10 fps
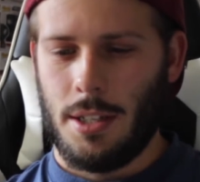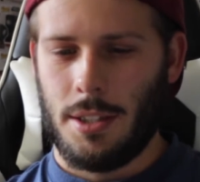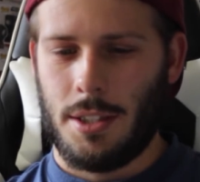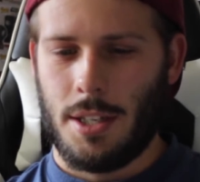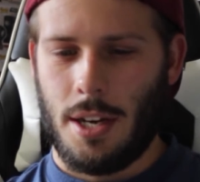
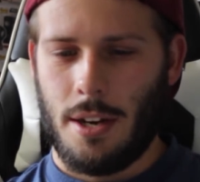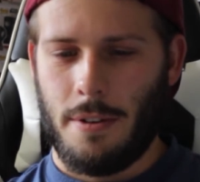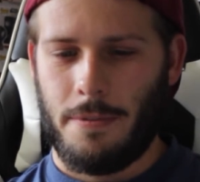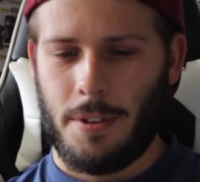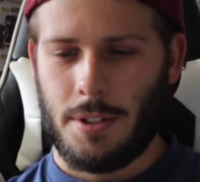and
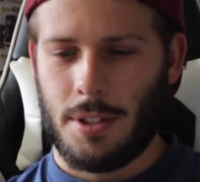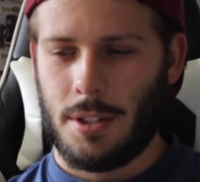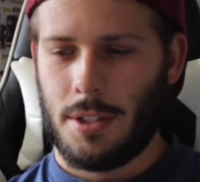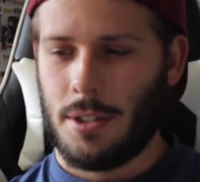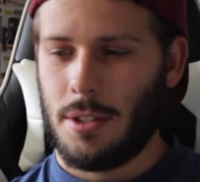stuff.
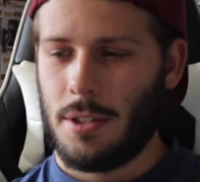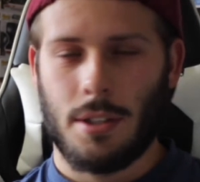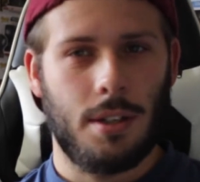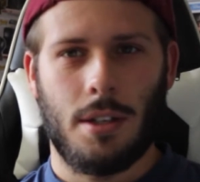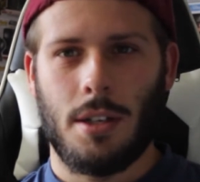It's
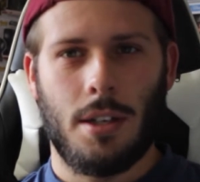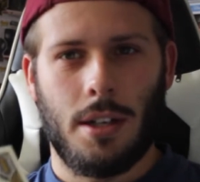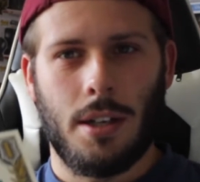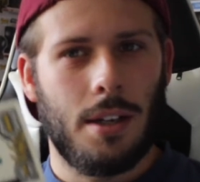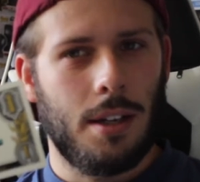
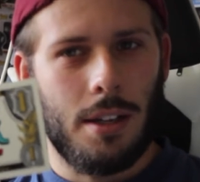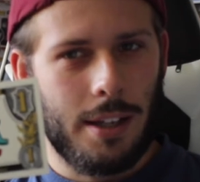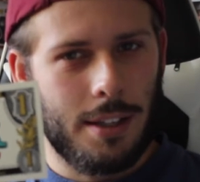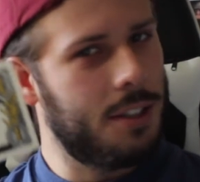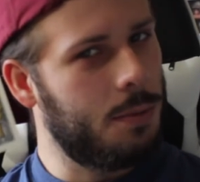
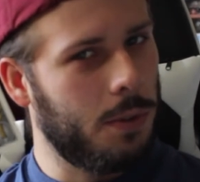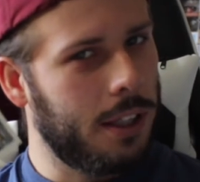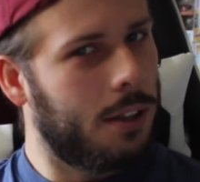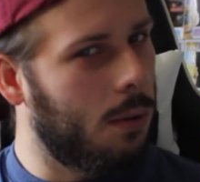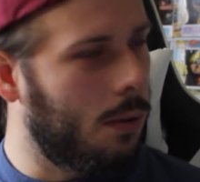like, this is
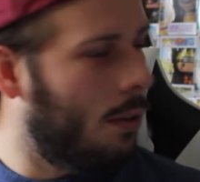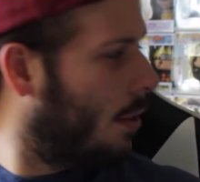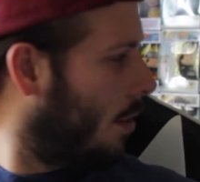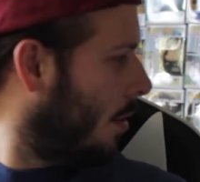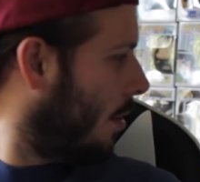really cool.
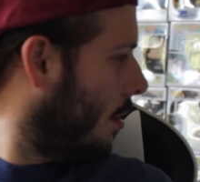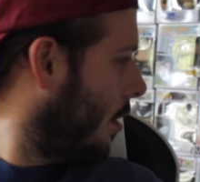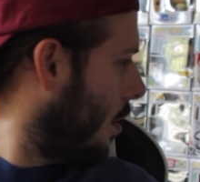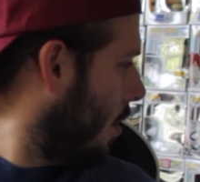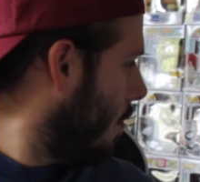
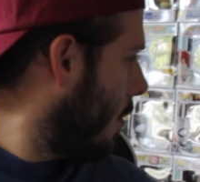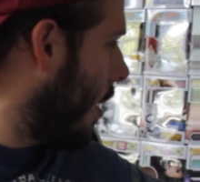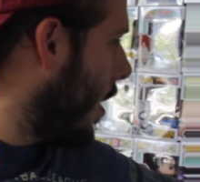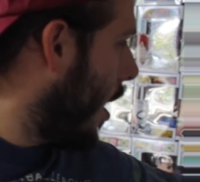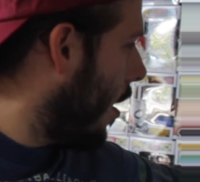
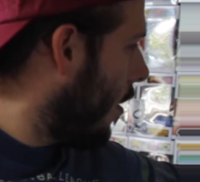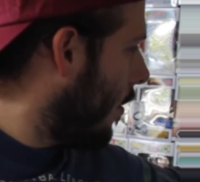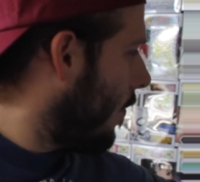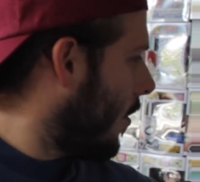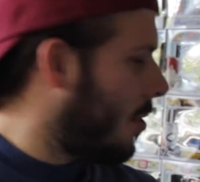But yeah,
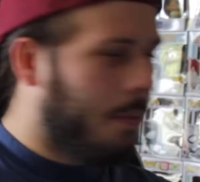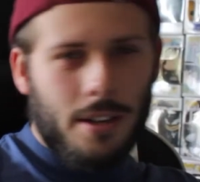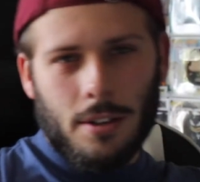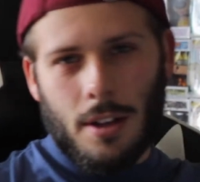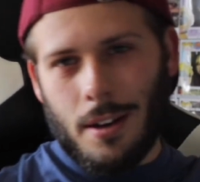if you
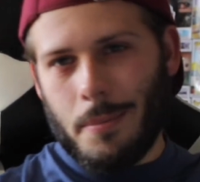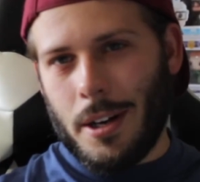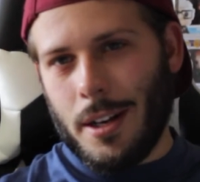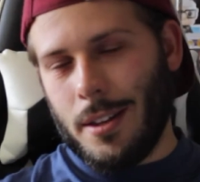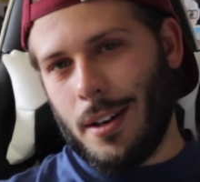spend a lot of
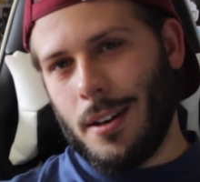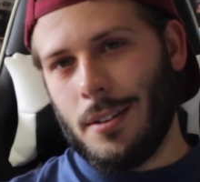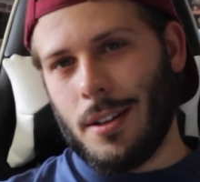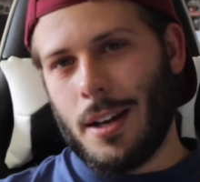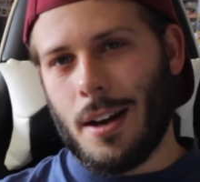money
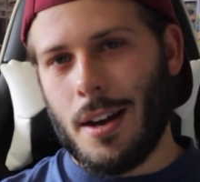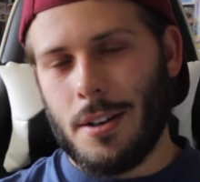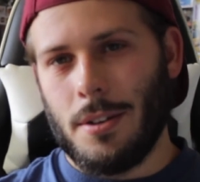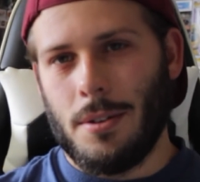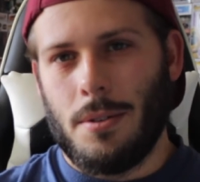there like I
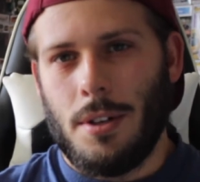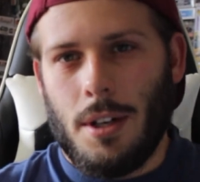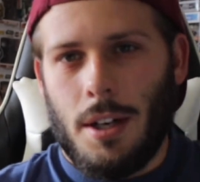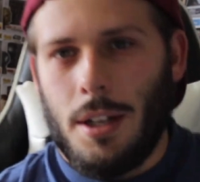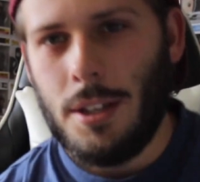do,
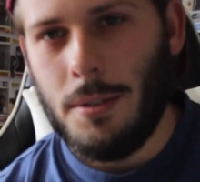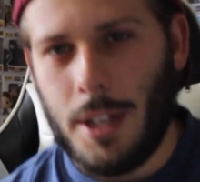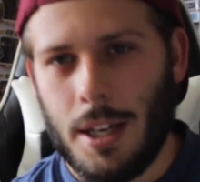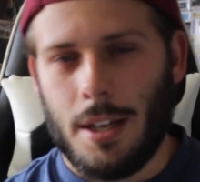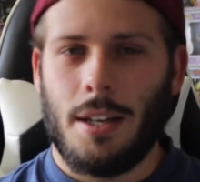you
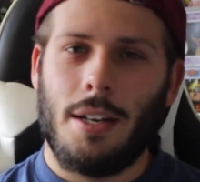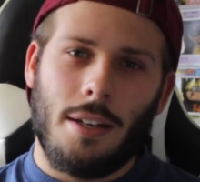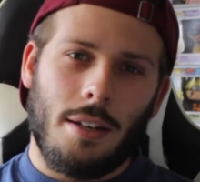get